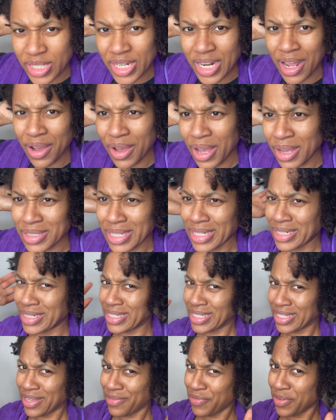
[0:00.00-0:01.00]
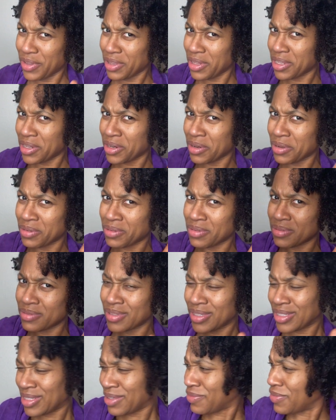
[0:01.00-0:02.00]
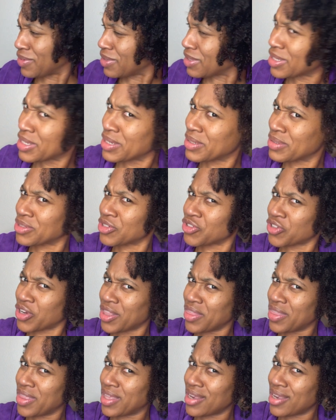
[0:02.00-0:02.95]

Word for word: out, I was like, does it feel a little, does it feel a little strengthened?